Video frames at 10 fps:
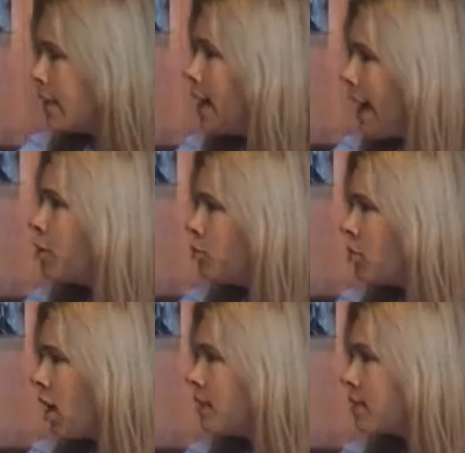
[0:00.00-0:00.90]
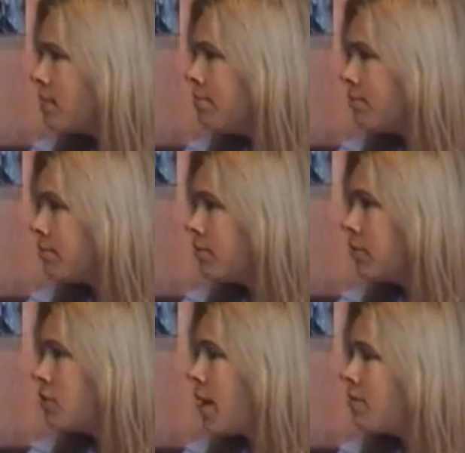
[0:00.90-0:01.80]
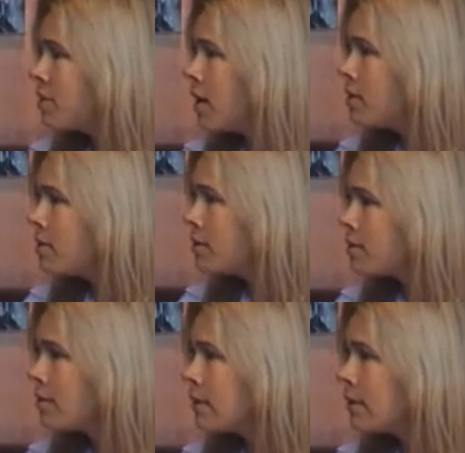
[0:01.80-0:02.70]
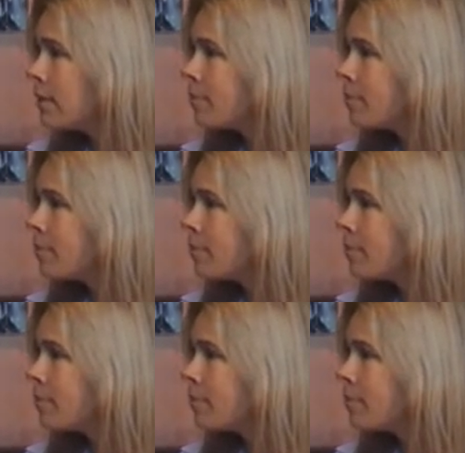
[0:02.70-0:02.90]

and then how you price them to advertisers? Well,